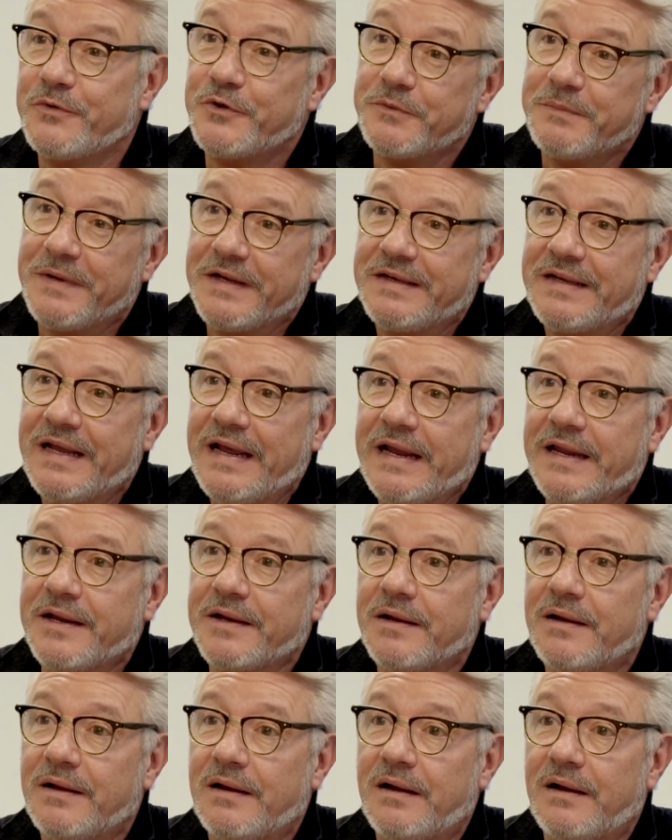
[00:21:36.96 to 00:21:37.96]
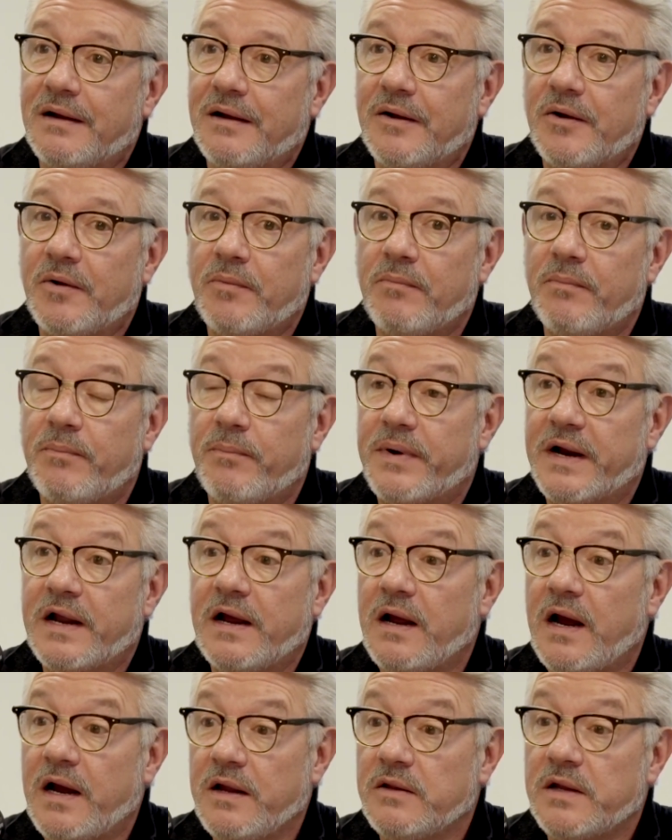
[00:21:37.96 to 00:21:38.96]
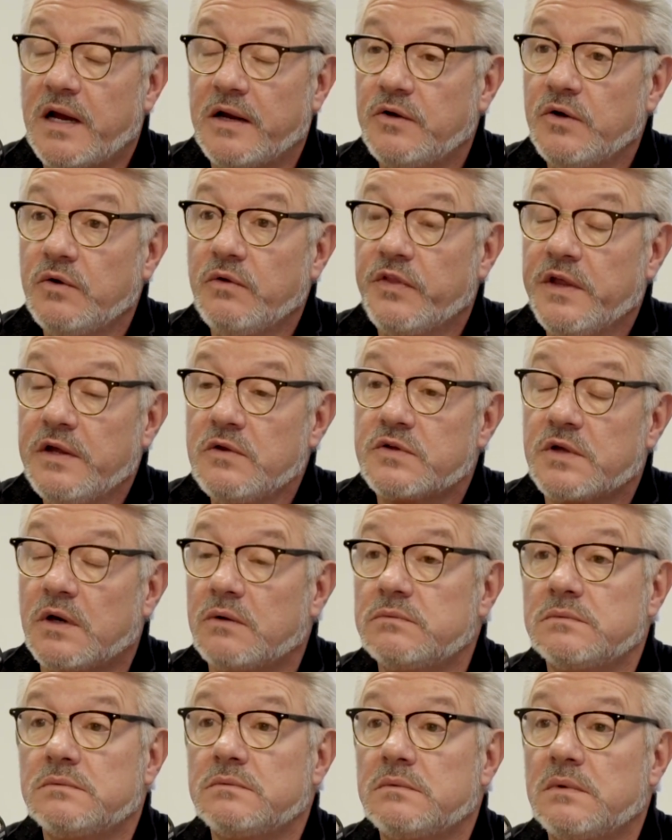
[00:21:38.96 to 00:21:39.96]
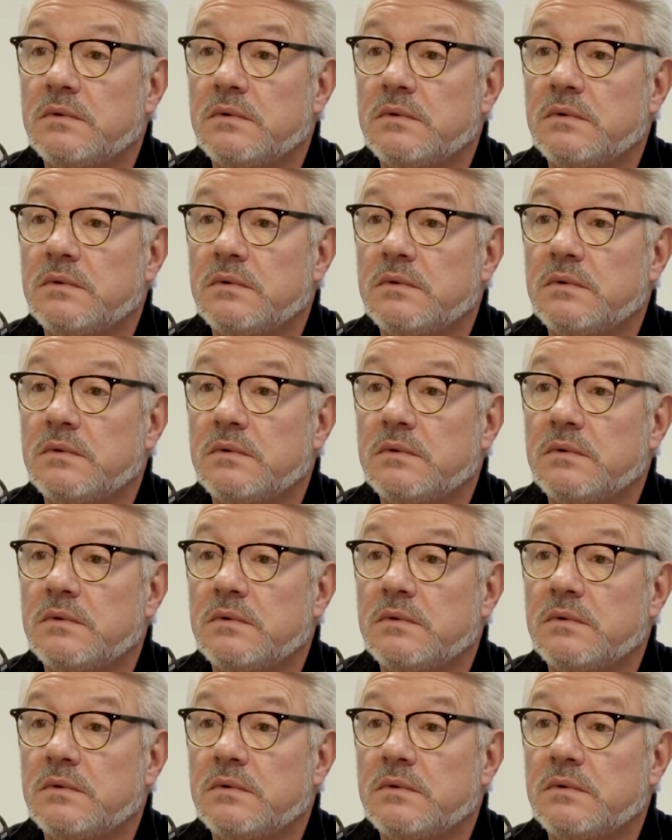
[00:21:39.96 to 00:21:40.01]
maintain. But I do think so.